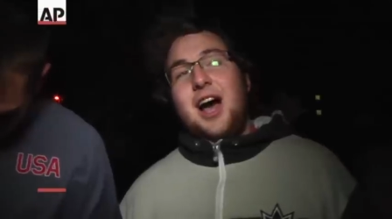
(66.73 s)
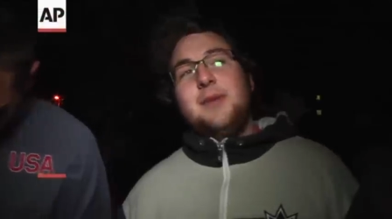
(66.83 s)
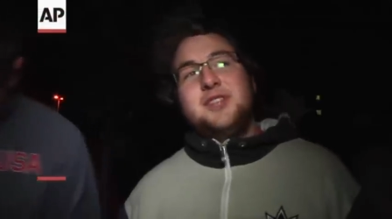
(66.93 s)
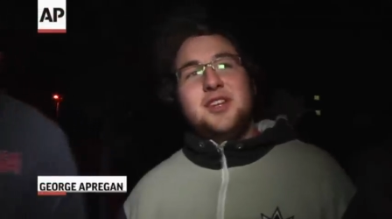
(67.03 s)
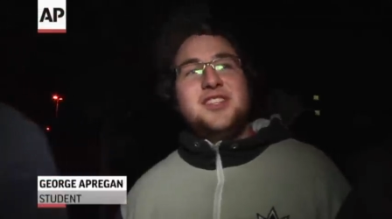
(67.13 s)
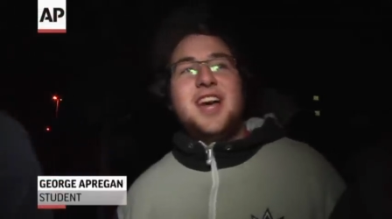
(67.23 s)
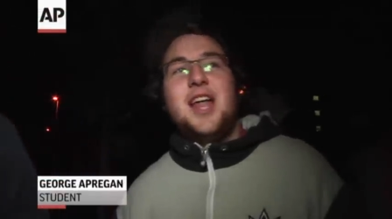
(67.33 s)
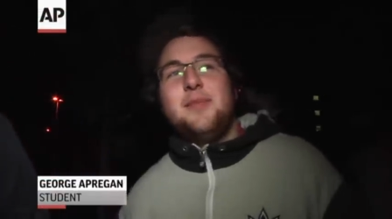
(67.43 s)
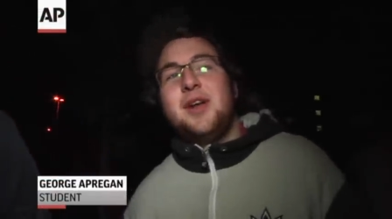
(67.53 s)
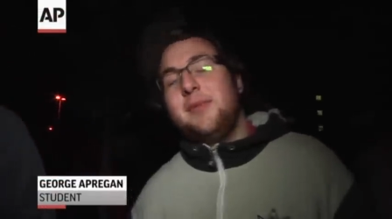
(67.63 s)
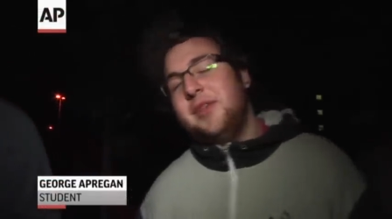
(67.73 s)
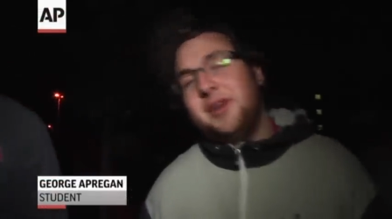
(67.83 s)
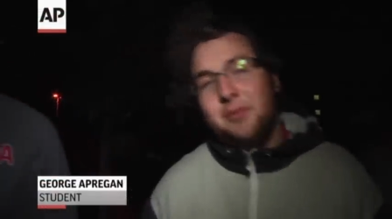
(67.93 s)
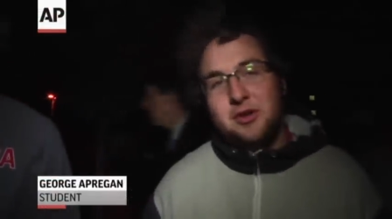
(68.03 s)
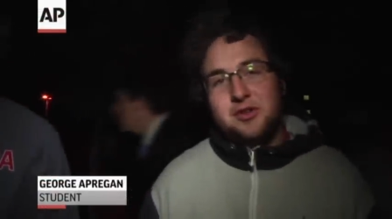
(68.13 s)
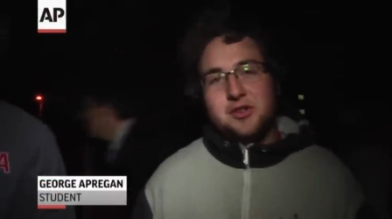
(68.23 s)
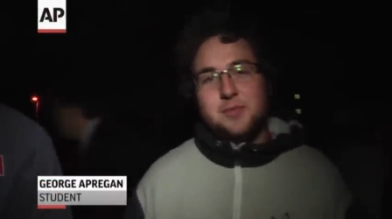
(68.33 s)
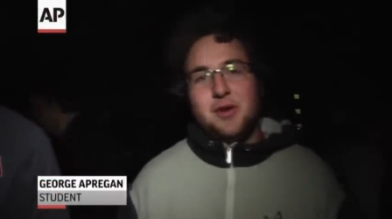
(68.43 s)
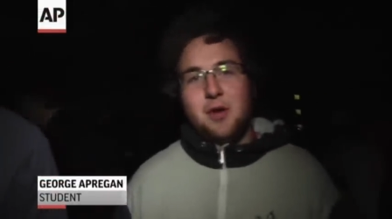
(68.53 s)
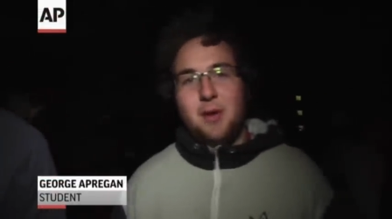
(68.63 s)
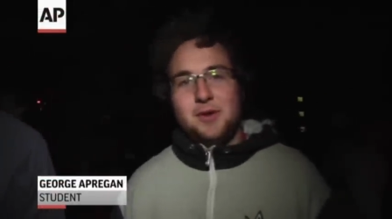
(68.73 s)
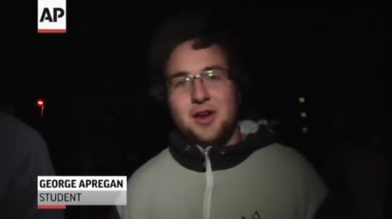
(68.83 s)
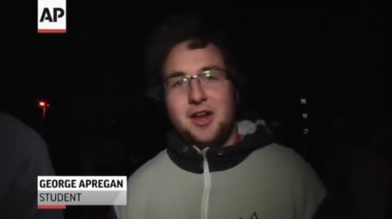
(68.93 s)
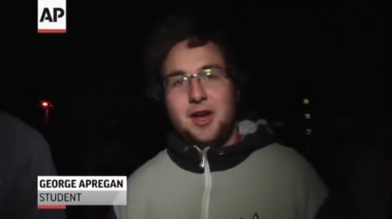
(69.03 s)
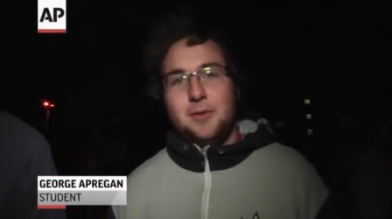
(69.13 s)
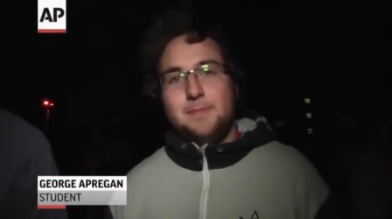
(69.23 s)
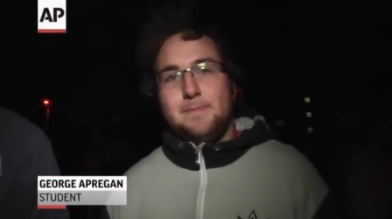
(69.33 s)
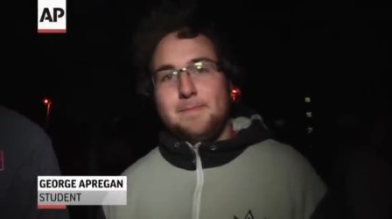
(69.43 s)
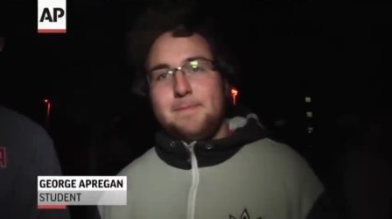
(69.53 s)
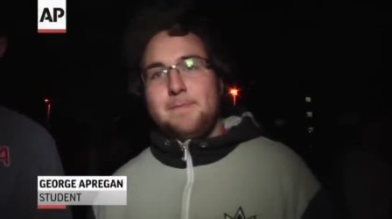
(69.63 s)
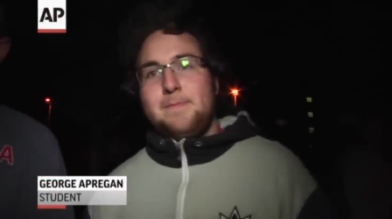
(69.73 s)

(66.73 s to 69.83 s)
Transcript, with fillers: I'm still deciding, but I'm leaning more towards Mitt Romney right now.